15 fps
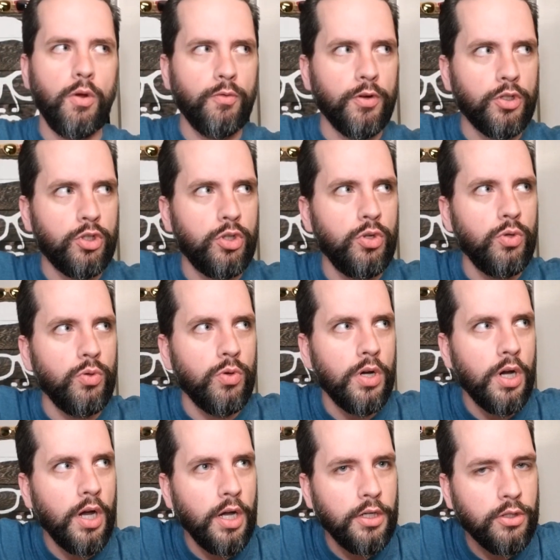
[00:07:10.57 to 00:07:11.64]
over
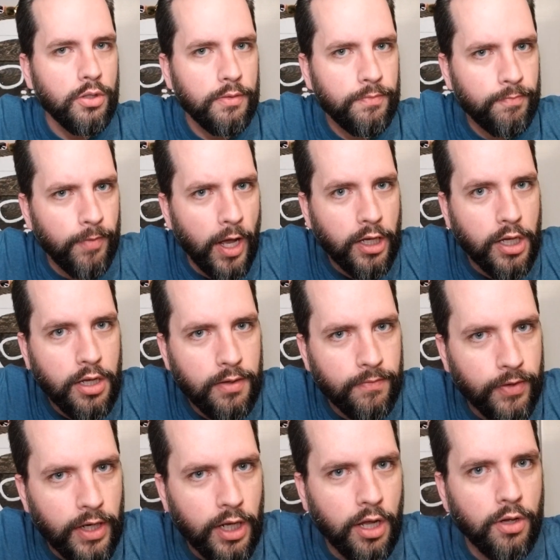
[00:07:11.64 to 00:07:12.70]
200 fucking
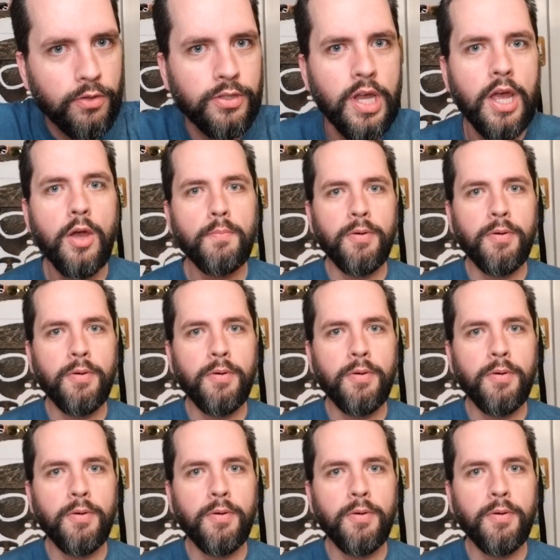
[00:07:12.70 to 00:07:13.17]
videos